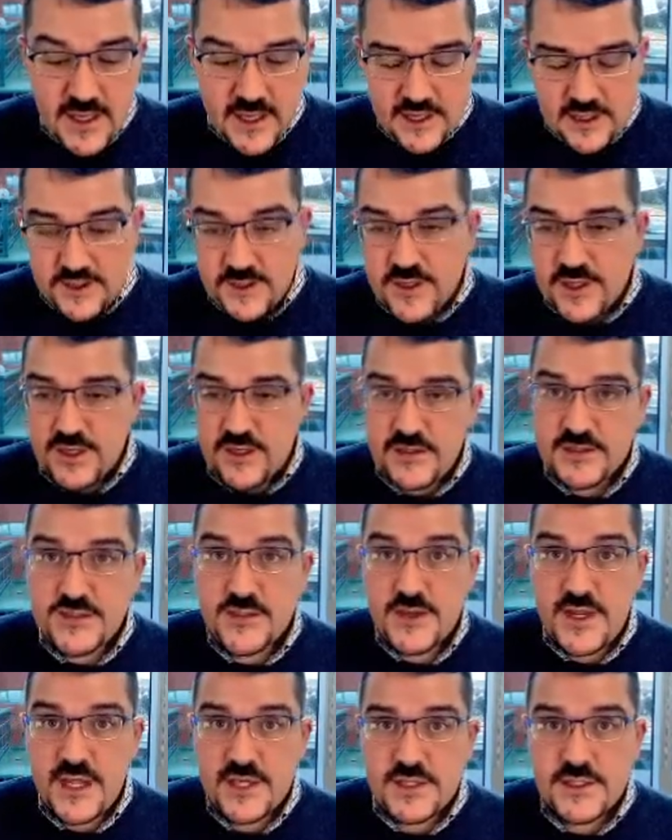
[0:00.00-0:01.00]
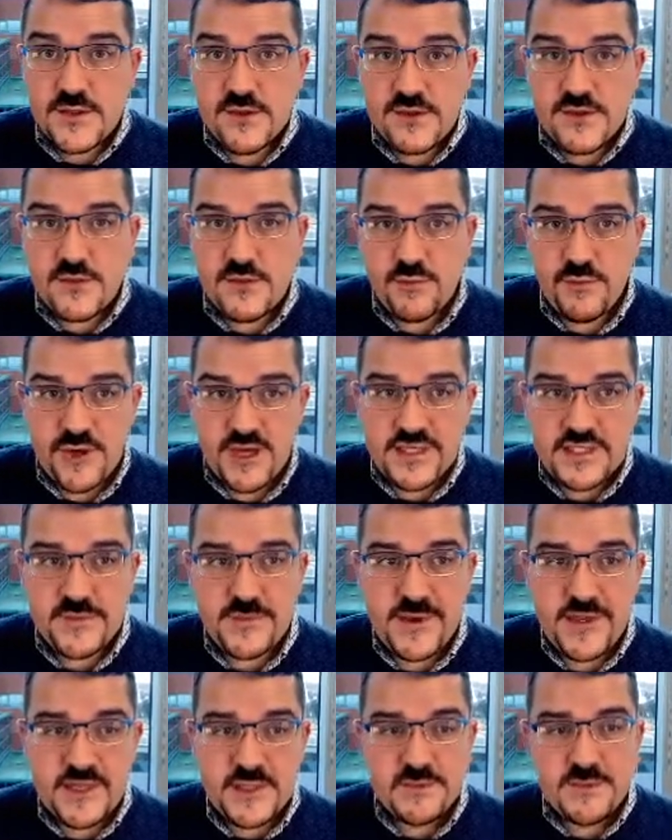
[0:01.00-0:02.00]
You can also get to it through
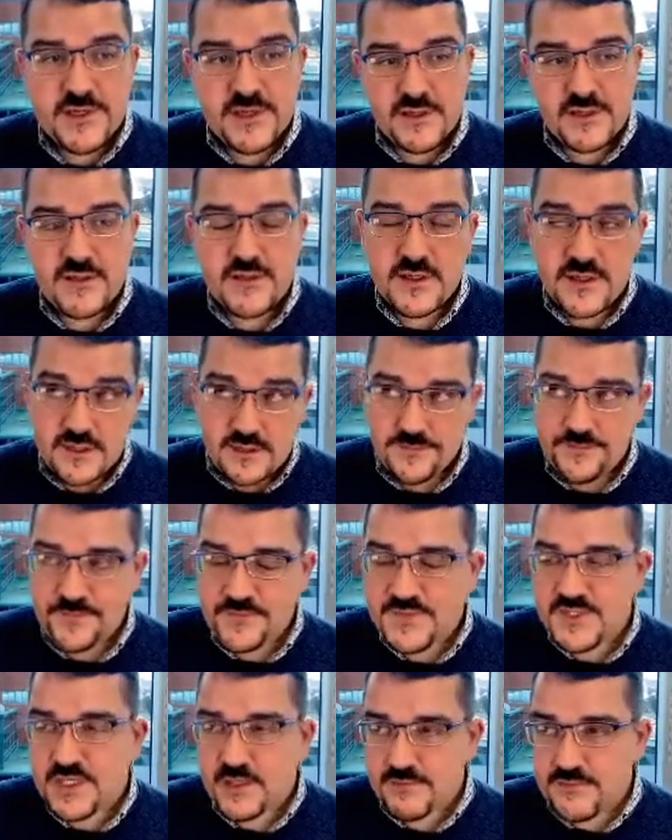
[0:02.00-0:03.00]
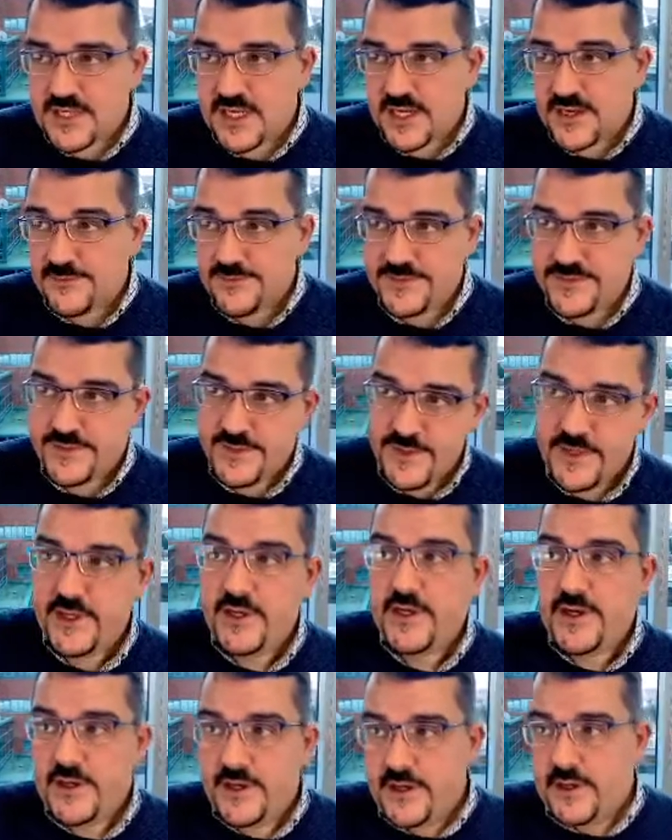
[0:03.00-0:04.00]
Brightspace, but sometimes
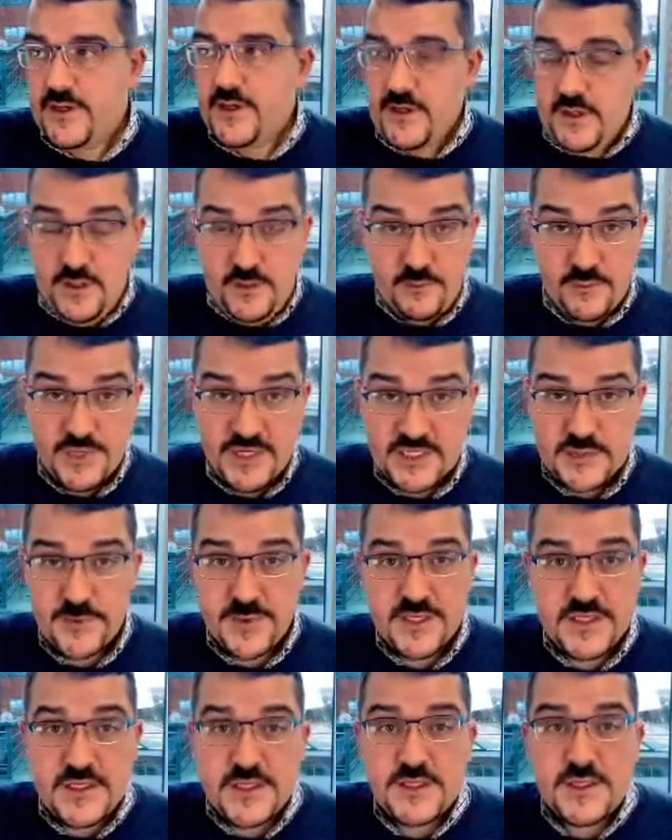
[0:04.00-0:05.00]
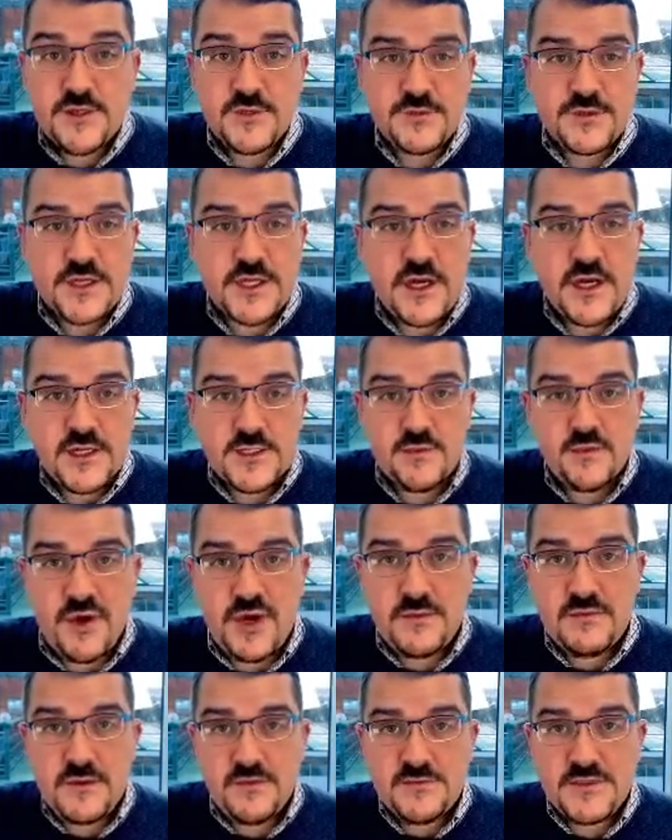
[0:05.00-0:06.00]
Brightspace is known to cause
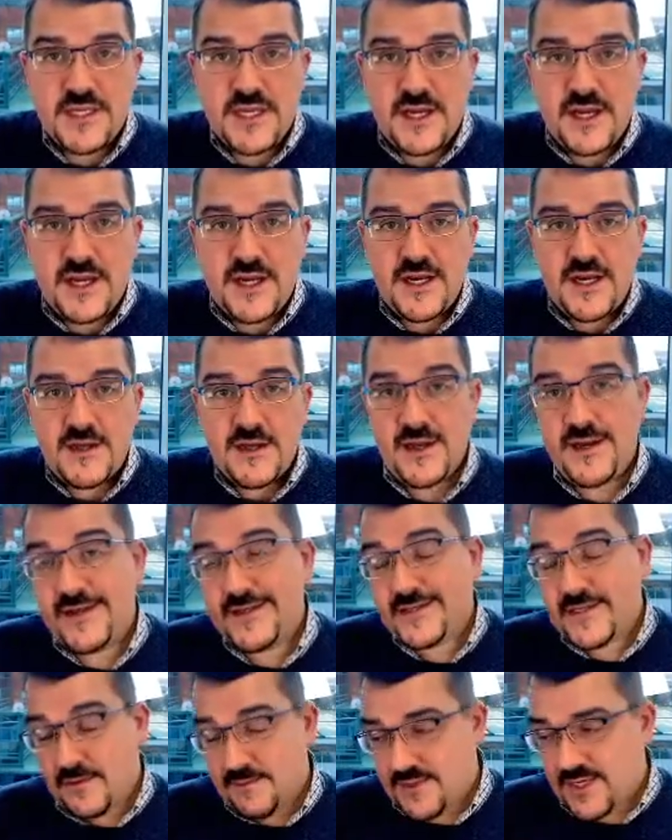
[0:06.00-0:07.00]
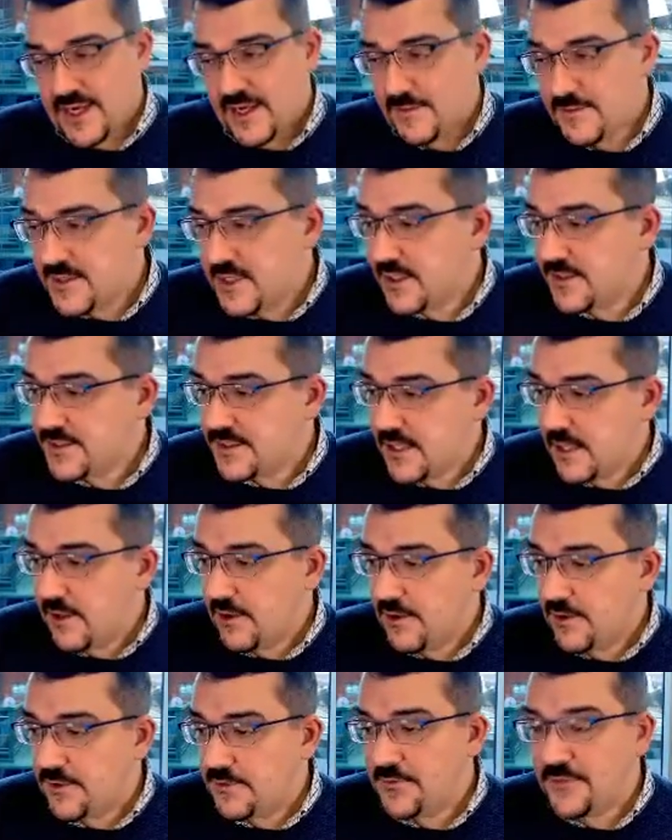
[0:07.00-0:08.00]
problems sometimes.
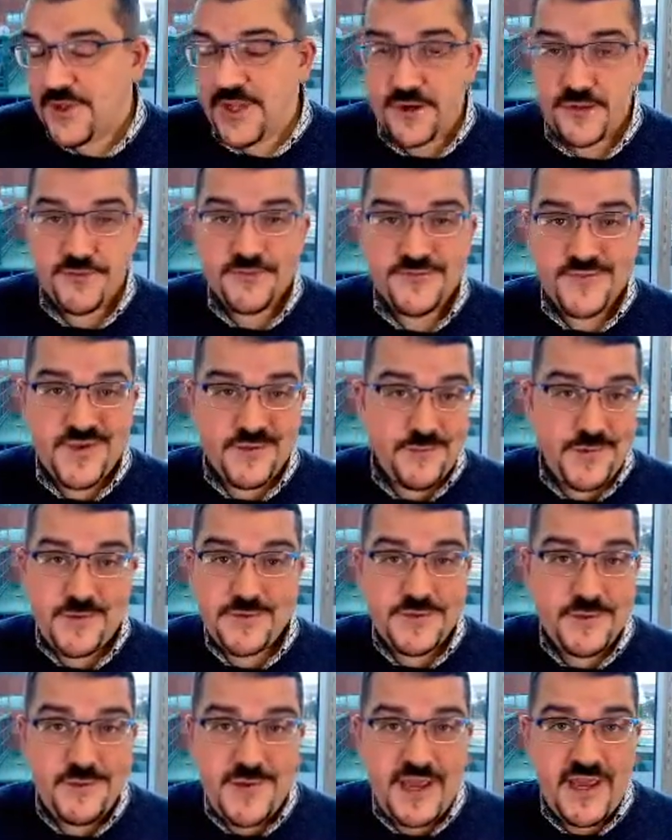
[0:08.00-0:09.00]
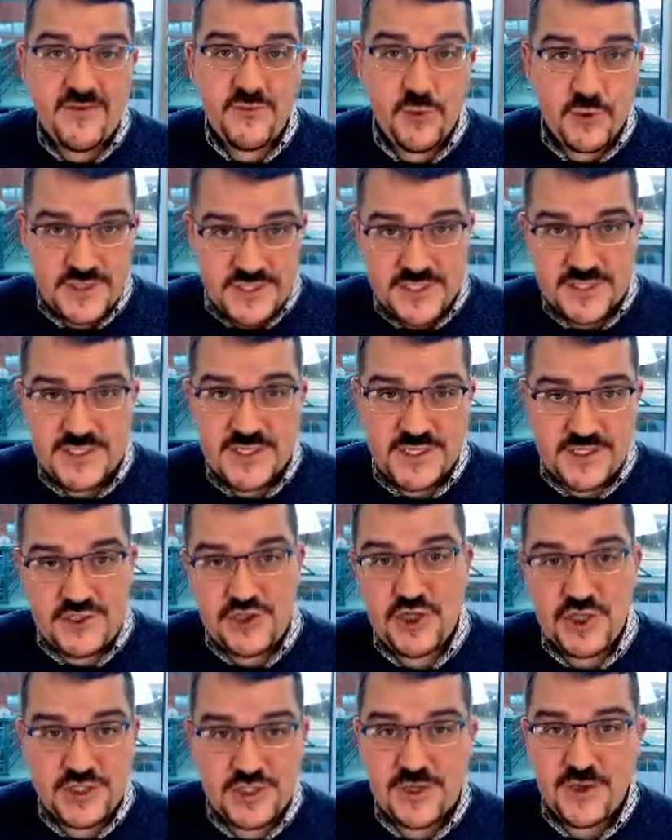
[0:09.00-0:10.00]
So, sometimes you may have more success
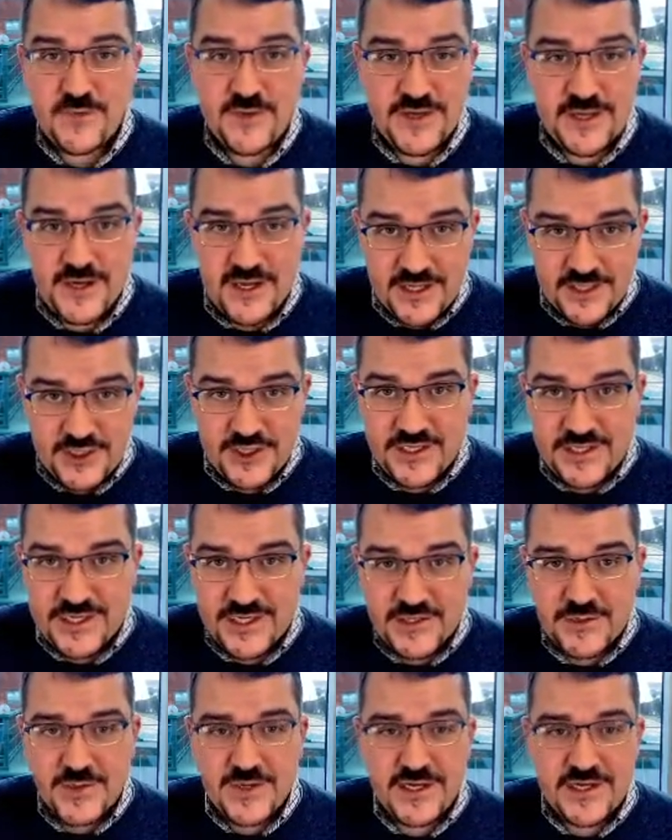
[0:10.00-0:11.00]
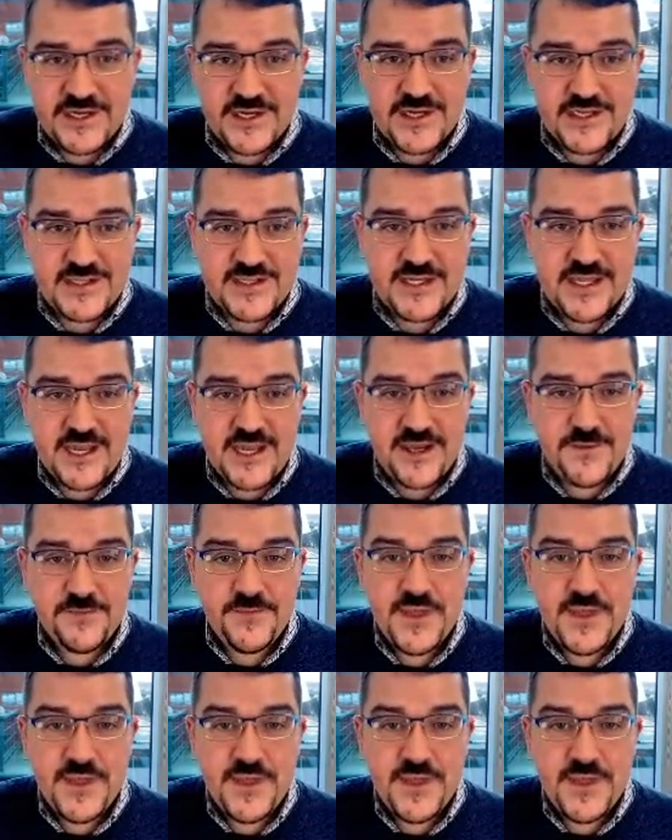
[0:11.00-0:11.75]
just going to engi1020.ca.